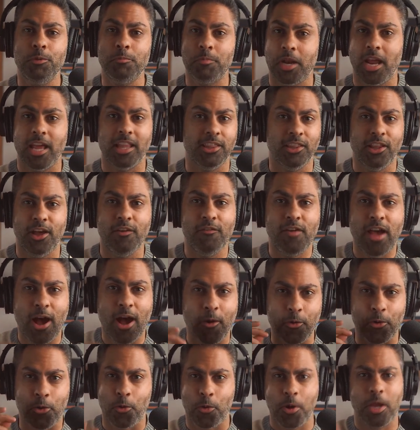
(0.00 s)
but I love
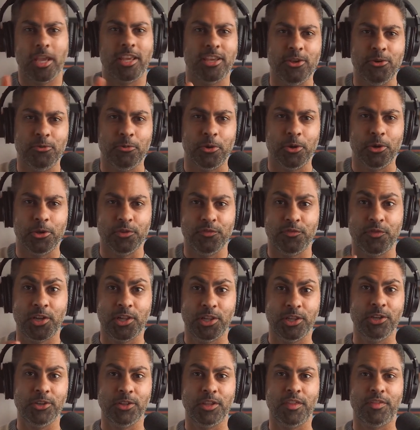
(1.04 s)
how quick you were. You've
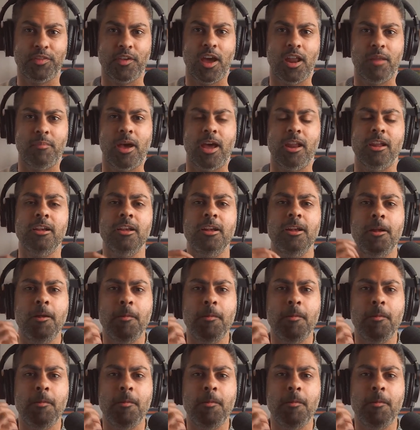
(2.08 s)
clearly thought about it.